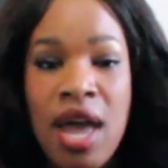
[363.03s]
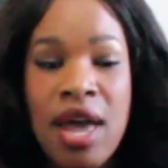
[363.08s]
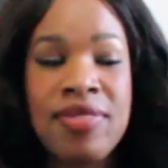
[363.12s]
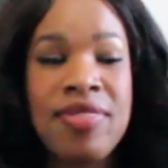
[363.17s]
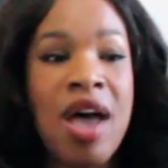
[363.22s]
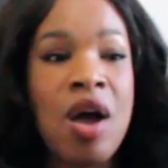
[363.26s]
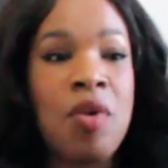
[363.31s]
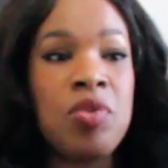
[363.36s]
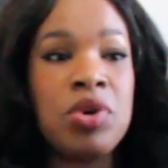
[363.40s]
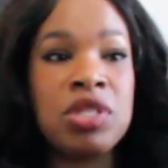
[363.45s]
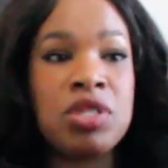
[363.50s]
And
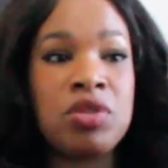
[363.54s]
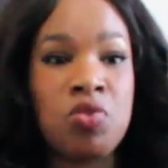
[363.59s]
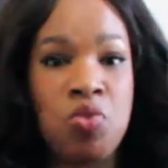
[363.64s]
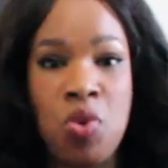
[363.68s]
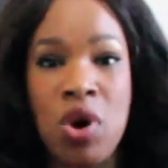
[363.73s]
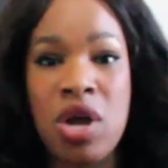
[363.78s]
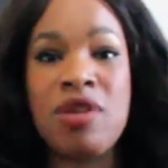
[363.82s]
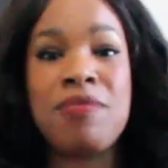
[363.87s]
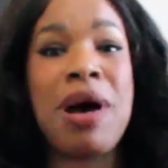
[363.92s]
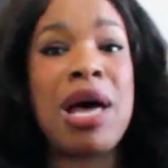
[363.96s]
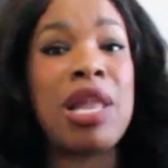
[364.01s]
that was
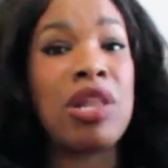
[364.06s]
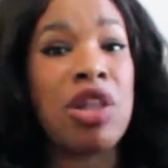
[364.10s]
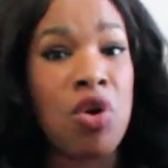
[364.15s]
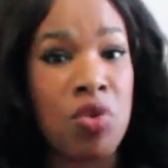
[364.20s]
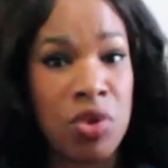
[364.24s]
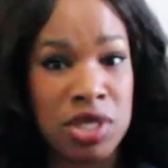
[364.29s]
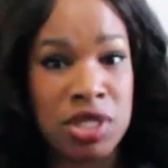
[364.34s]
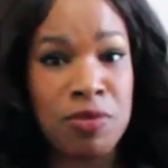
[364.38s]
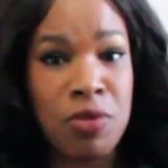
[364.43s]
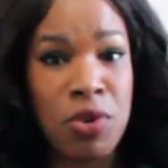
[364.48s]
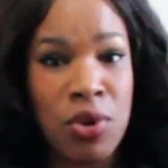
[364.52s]
one of my
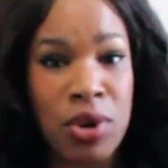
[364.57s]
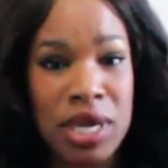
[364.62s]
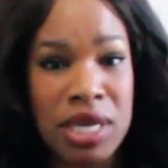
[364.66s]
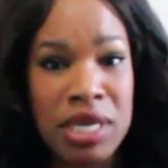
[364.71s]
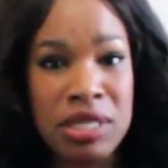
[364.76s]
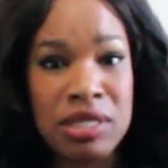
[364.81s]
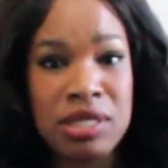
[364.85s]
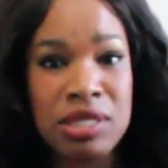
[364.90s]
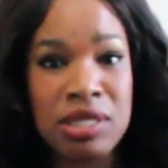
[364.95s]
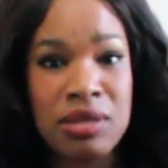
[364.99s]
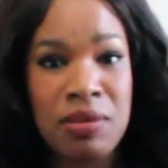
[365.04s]
lowest
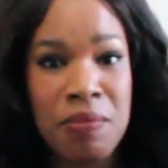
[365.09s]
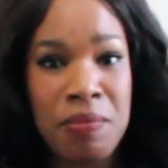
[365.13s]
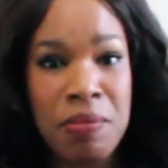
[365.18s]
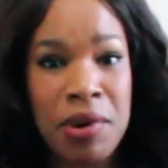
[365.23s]
points.